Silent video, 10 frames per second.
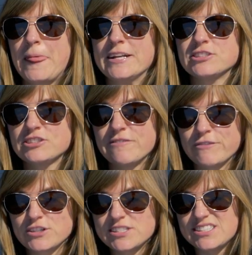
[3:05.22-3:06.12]
and
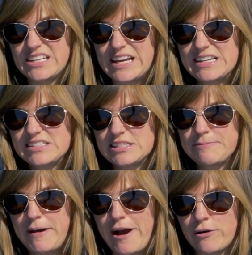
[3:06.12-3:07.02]
converts it to AC
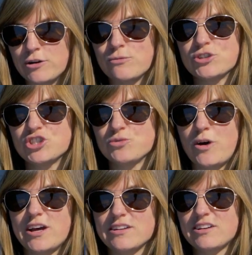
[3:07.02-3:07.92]
power, which is
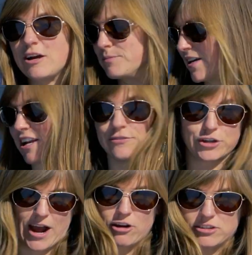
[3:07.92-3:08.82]
what comes out of
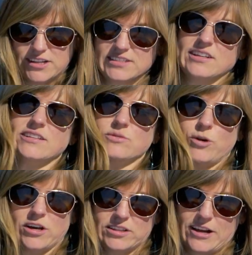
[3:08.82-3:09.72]
your outlets and is
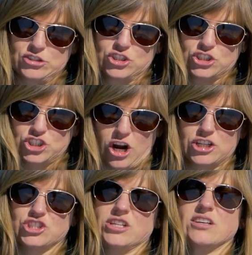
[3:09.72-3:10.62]
what allows you to
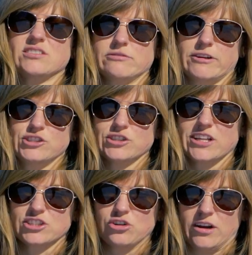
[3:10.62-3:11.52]
charge things and run your
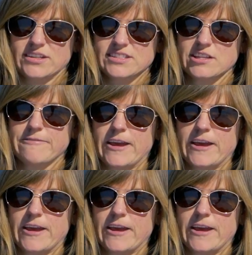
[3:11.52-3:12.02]
electronics in the